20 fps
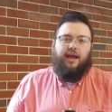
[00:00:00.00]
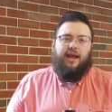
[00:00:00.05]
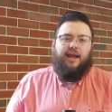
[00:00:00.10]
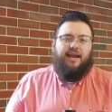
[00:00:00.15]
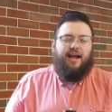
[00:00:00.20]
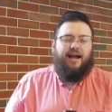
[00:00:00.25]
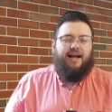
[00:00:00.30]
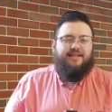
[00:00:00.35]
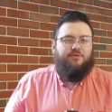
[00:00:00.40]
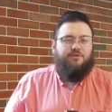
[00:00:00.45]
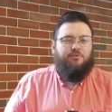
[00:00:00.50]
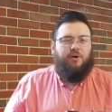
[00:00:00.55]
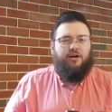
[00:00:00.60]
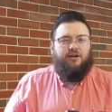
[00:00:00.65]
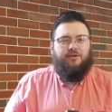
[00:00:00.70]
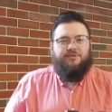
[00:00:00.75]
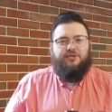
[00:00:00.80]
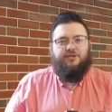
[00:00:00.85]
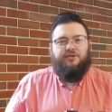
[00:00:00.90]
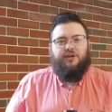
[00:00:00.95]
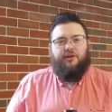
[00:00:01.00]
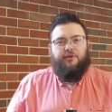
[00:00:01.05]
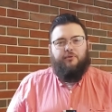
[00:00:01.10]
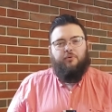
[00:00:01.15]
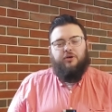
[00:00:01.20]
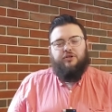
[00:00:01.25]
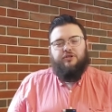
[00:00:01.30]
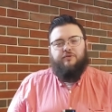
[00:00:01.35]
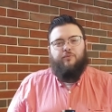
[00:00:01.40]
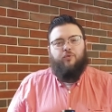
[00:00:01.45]
Hey guys, and welcome to
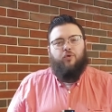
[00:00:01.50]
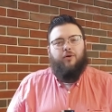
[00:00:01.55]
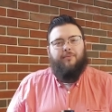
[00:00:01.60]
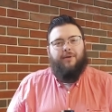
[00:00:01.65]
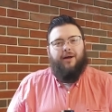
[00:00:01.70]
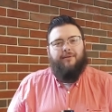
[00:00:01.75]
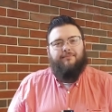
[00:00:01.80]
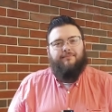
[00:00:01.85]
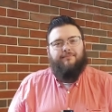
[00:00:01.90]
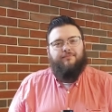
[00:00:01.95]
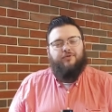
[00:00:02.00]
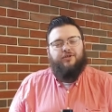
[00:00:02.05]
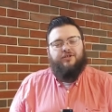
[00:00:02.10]
another worship warm up.